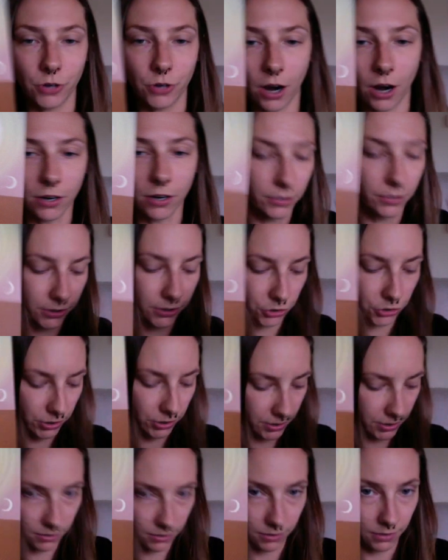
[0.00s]
cards
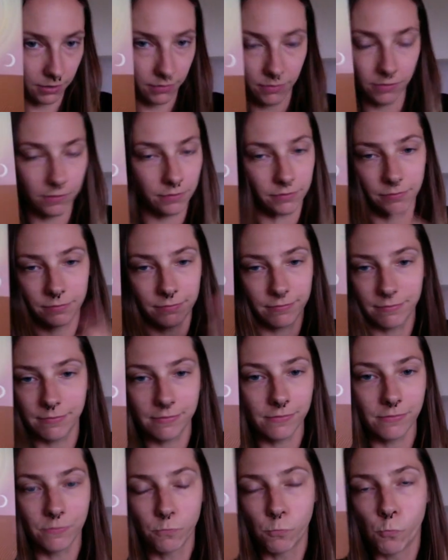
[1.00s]
just
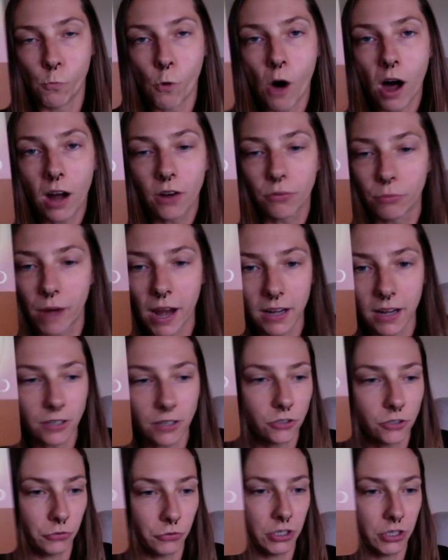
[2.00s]
walk right
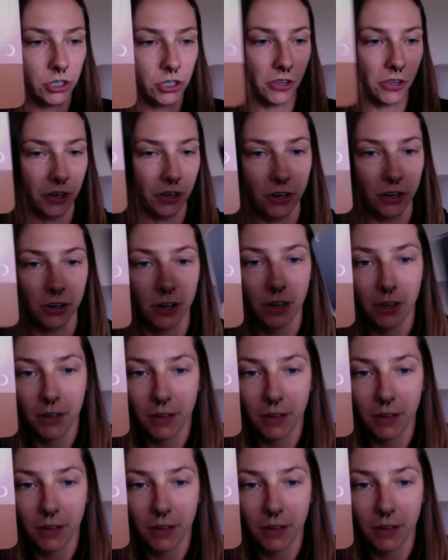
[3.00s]
into each other.